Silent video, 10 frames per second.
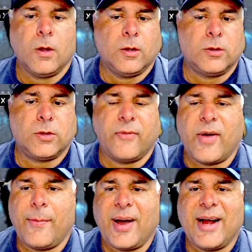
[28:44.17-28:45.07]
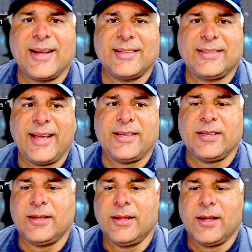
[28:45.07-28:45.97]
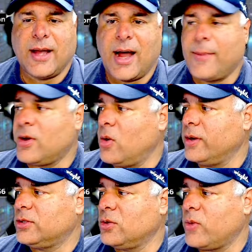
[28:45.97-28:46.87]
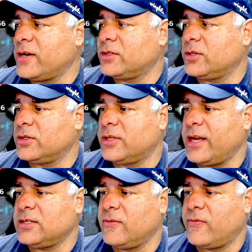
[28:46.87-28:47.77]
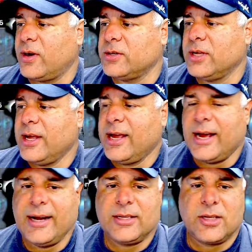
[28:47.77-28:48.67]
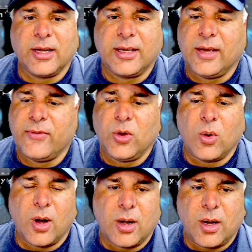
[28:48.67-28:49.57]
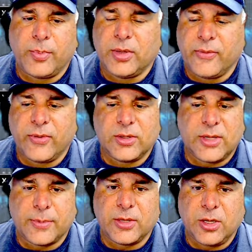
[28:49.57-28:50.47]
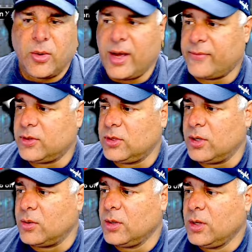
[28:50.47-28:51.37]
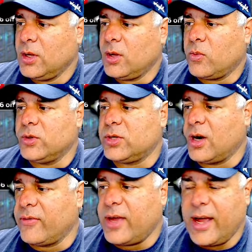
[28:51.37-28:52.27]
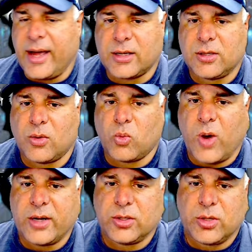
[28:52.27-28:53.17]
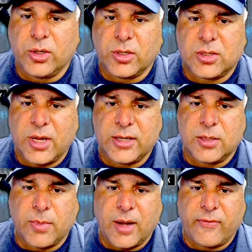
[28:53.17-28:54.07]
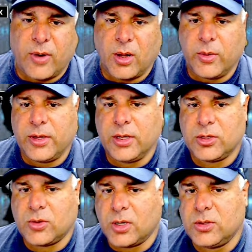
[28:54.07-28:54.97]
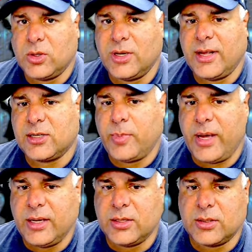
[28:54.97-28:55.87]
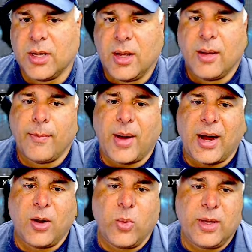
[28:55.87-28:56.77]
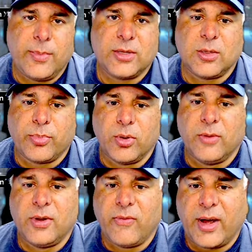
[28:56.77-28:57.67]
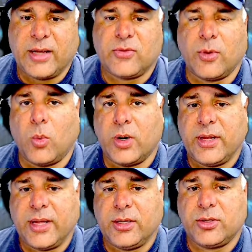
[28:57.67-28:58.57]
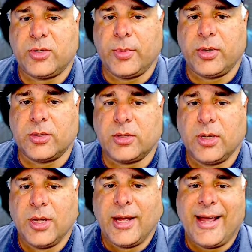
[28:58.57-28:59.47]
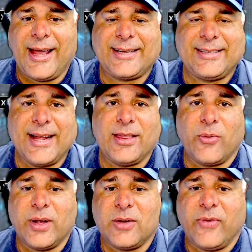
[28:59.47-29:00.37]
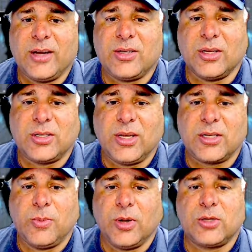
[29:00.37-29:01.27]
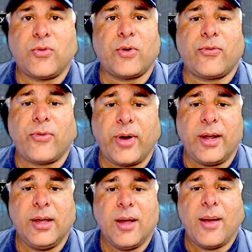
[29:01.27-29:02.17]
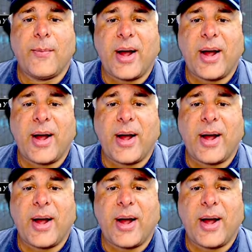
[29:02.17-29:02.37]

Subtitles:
So if I'm buying a station, I'm going to register station first, and it's going to give you a couple of different steps that you have to do. Reserve your hex, register your station by following the instructions on the next pages, buy a Wingbits approved device from one of their distributors, extend the reservation to 6 months for free by